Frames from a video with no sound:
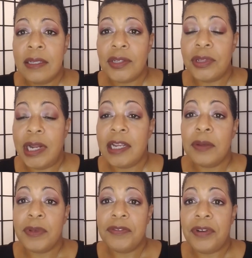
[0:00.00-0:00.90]
so that I
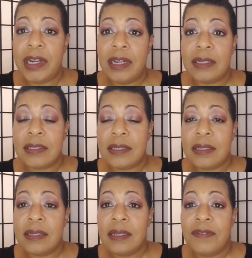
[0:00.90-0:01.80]
can be right
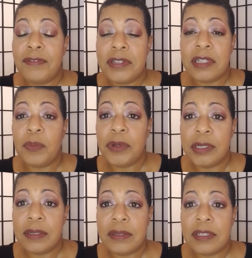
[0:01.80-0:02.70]
for someone
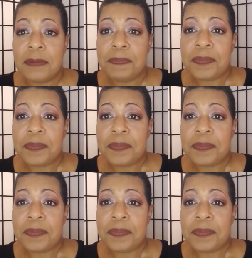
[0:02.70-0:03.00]
else.